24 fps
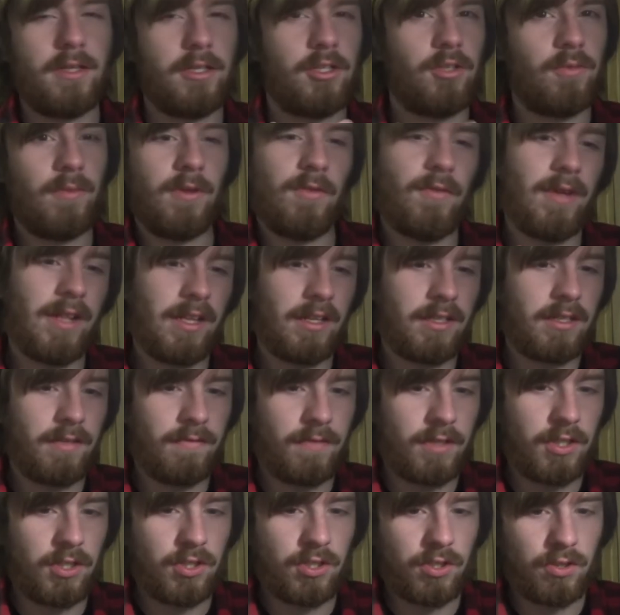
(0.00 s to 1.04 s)
that should be
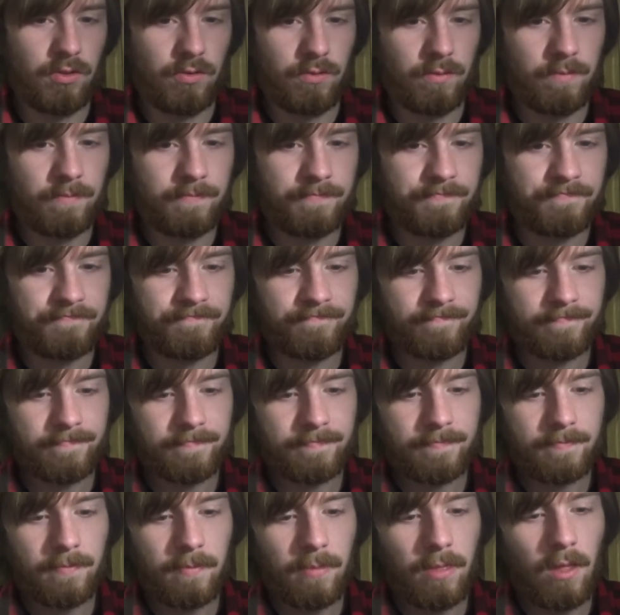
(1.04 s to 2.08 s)
relatively soon,
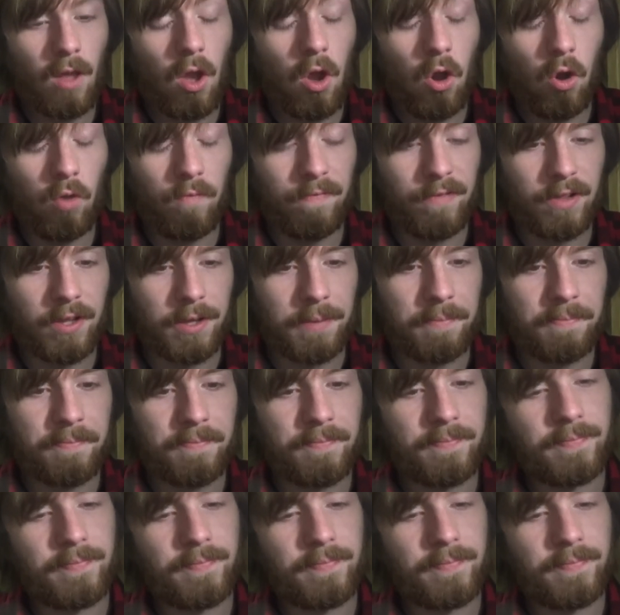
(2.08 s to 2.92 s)
hopefully.